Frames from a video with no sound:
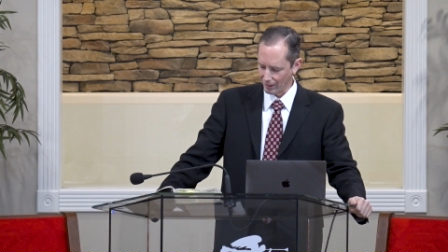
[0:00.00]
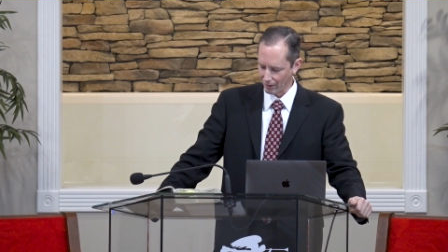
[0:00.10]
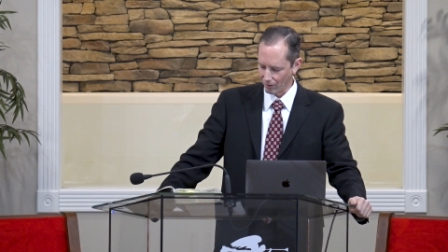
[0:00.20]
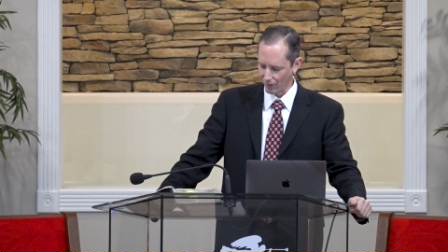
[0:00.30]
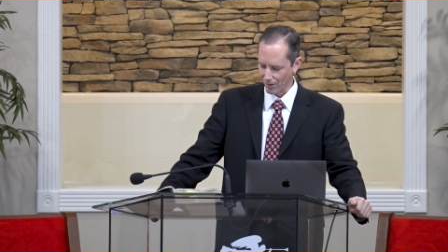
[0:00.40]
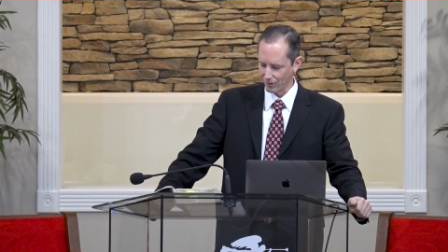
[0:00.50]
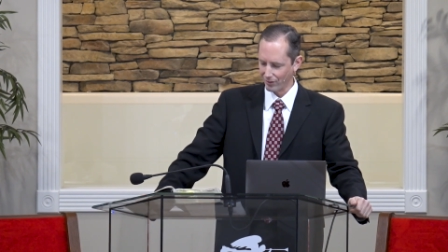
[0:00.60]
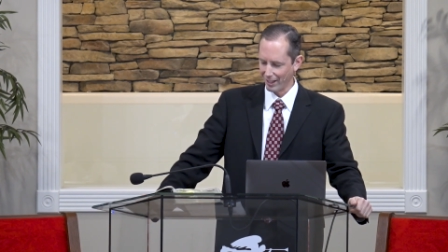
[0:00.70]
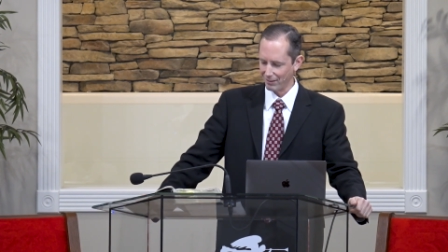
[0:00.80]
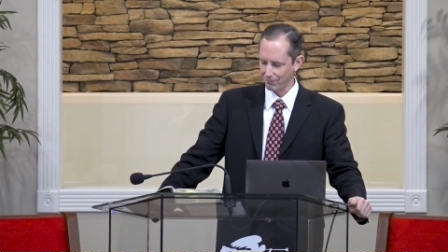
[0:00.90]
on the earth in the
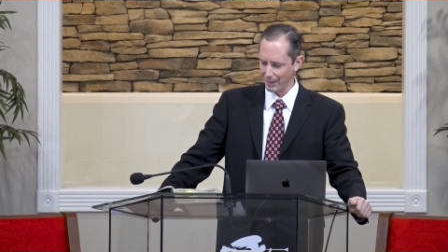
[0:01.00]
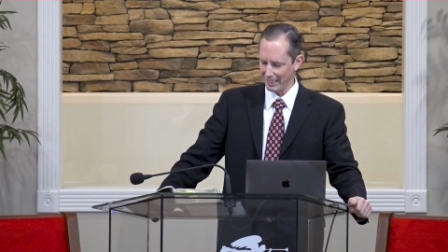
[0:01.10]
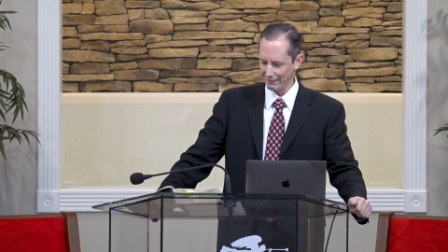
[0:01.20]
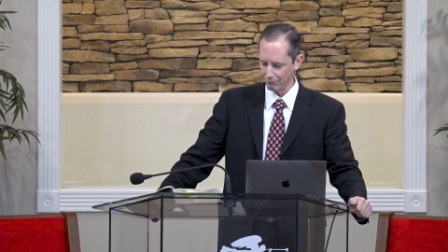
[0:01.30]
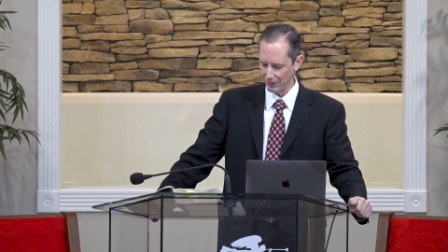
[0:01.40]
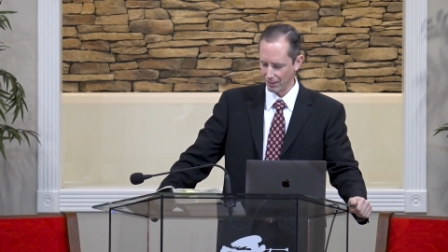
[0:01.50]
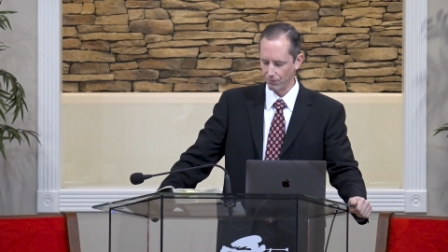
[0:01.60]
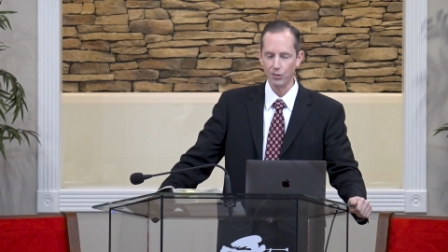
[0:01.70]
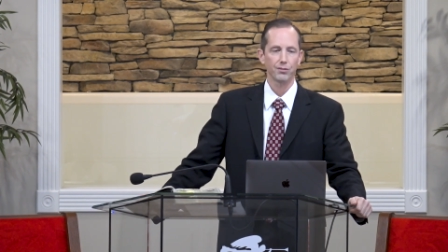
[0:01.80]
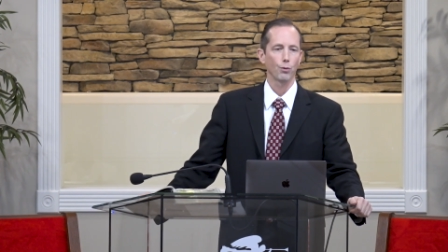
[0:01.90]
sight of men.
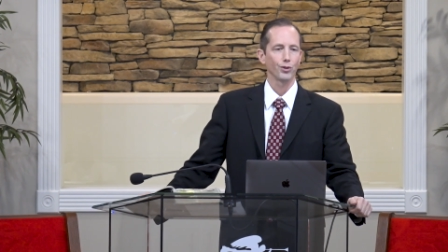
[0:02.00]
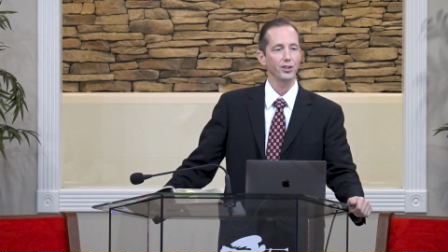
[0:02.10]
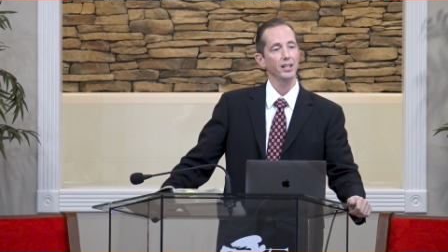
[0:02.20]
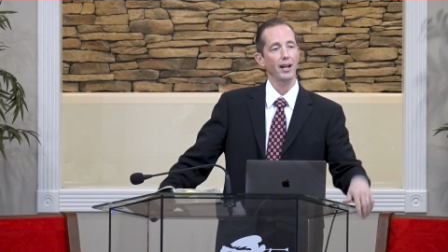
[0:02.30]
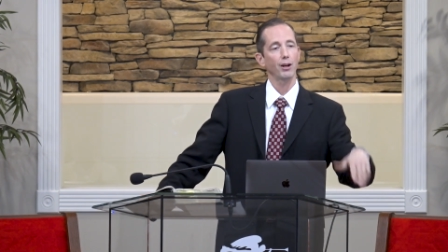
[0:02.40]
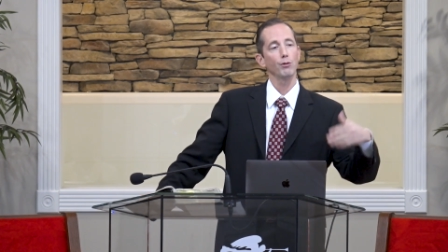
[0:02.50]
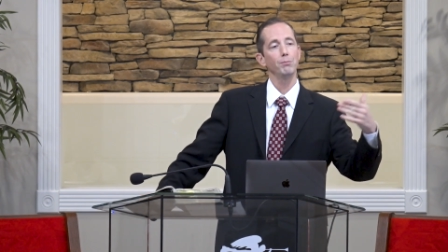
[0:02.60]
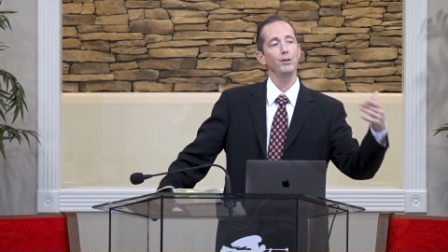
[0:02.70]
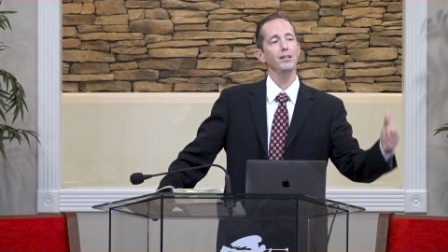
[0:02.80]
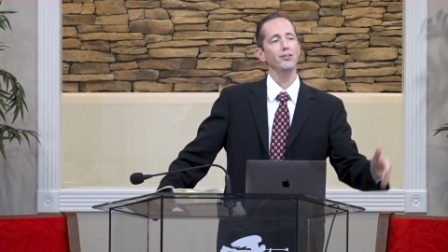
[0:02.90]
And verse 14 kind of
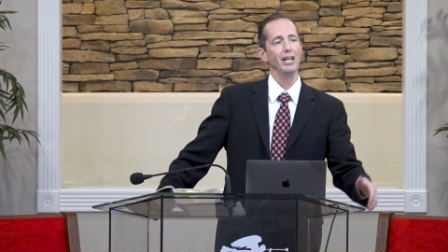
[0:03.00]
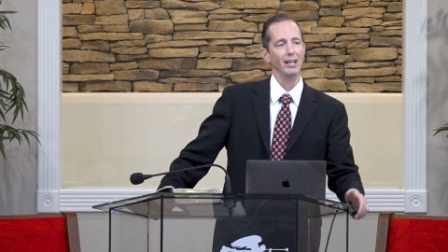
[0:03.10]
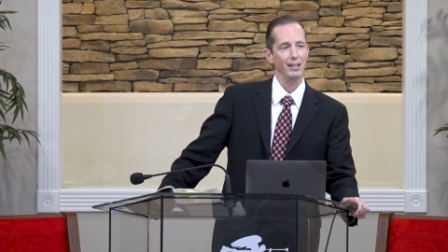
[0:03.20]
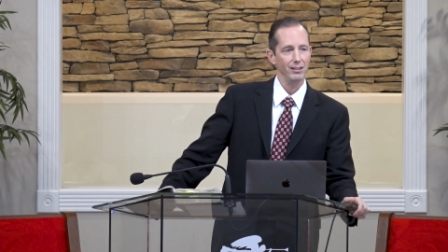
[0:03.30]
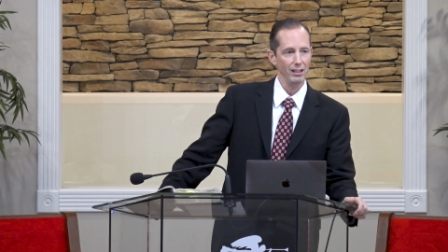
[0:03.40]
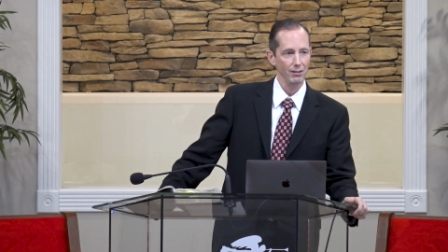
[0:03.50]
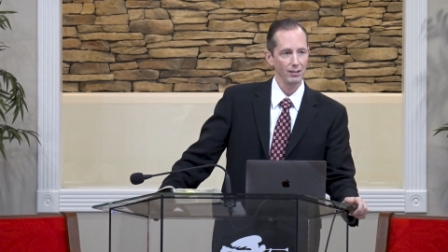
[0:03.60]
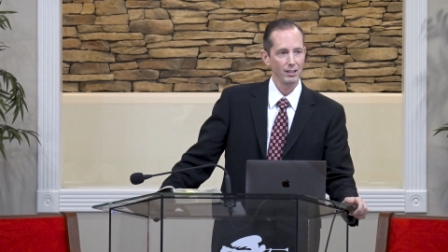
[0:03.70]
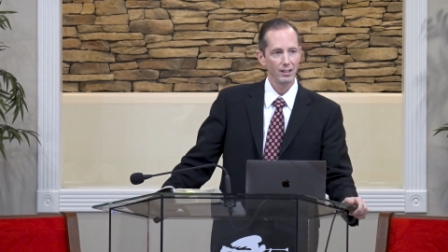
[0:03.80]
repeats that idea.